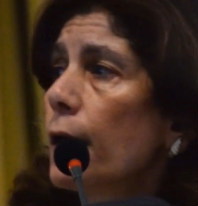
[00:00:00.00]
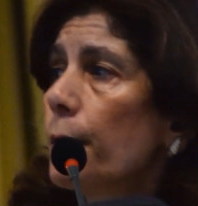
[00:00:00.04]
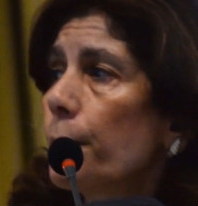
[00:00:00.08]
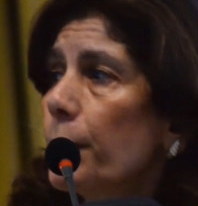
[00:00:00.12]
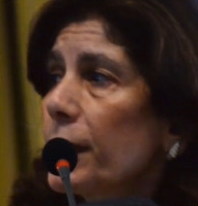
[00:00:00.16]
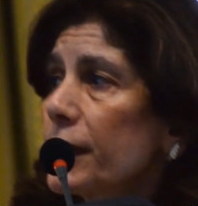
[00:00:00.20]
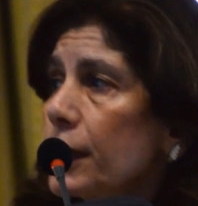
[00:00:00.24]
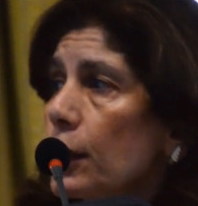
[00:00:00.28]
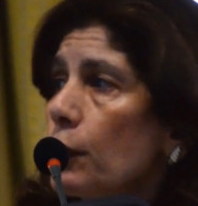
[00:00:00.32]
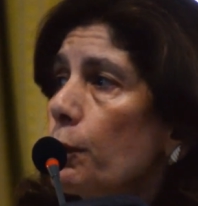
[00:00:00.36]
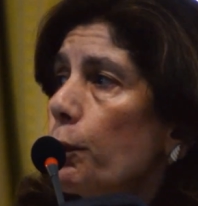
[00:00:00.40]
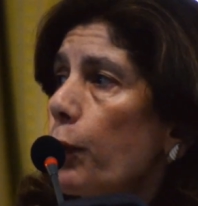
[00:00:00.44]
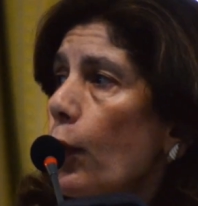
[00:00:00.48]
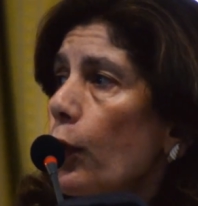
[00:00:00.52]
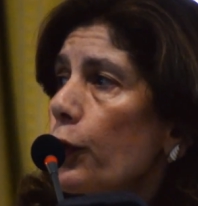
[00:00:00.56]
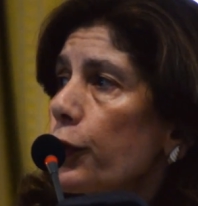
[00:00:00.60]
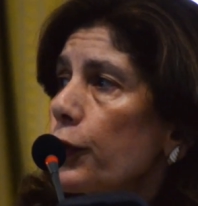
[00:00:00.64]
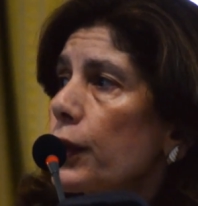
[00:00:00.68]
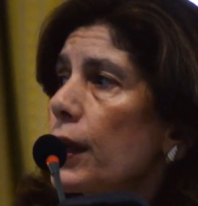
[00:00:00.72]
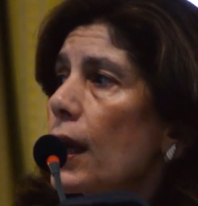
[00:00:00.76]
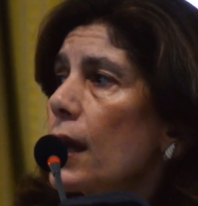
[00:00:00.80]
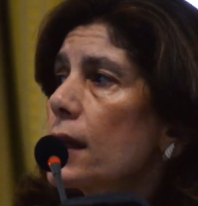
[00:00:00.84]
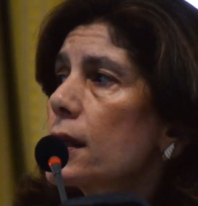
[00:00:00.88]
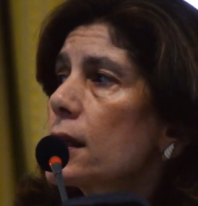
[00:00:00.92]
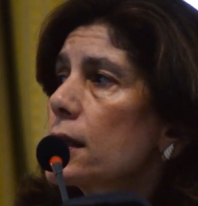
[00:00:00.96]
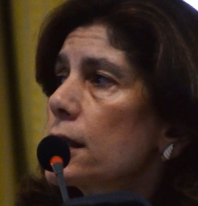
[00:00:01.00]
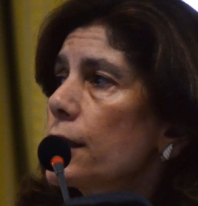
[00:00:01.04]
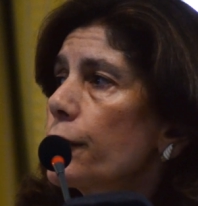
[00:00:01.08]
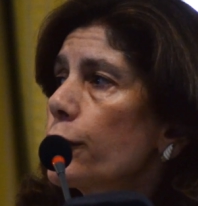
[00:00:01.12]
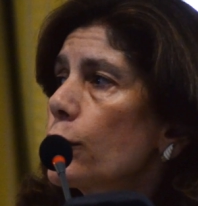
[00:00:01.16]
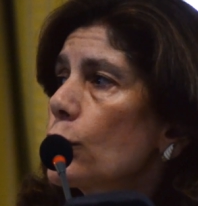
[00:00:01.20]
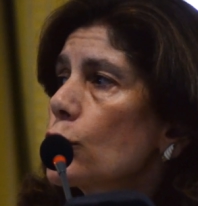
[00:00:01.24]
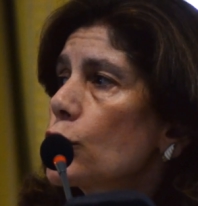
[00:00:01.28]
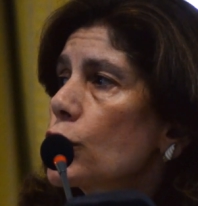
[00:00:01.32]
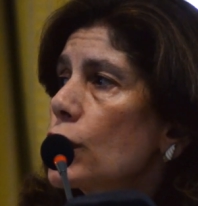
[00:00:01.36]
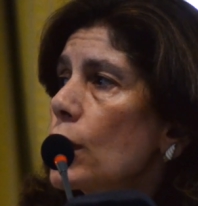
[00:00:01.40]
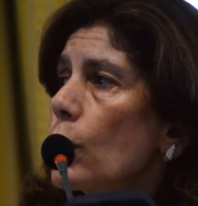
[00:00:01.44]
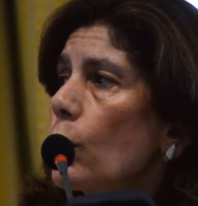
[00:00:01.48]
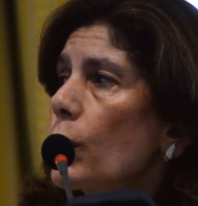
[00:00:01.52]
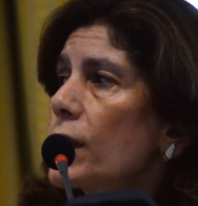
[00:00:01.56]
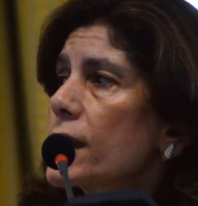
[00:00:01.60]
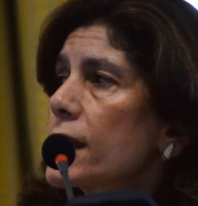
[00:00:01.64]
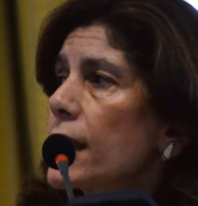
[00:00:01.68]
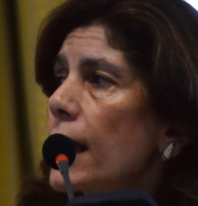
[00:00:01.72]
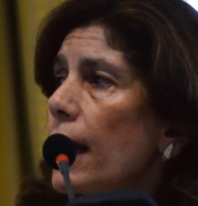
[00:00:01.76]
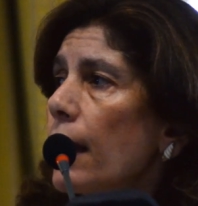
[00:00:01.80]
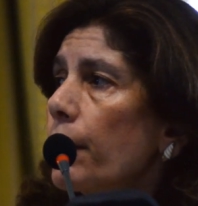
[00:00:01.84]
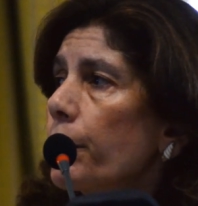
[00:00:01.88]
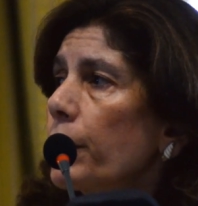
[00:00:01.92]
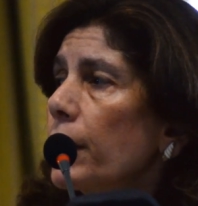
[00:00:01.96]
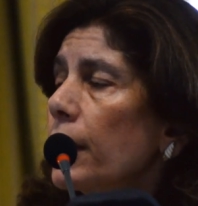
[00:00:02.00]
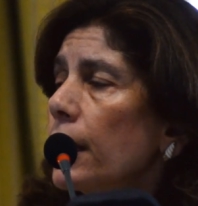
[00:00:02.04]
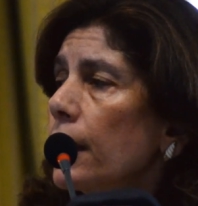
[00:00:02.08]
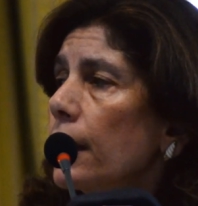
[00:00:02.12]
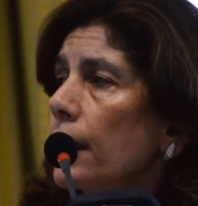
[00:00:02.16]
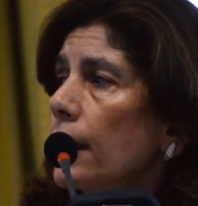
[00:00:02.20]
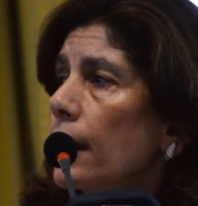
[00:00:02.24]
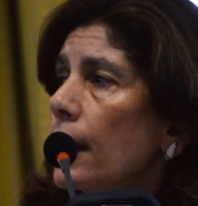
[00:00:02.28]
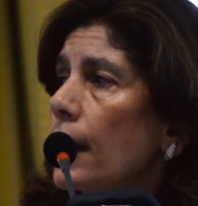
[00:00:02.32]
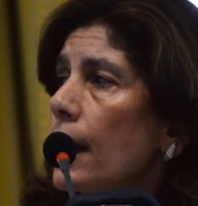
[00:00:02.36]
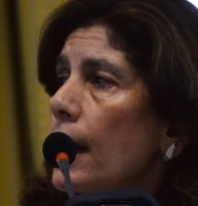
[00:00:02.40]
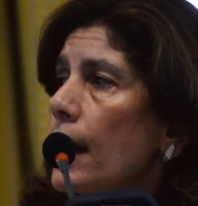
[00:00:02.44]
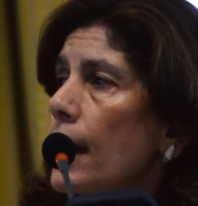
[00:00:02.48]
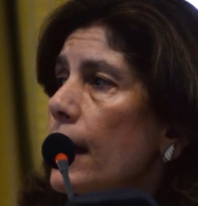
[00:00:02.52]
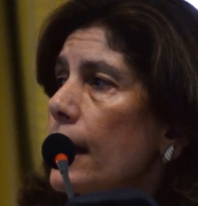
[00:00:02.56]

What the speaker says: But in both cases, if you see what's happening,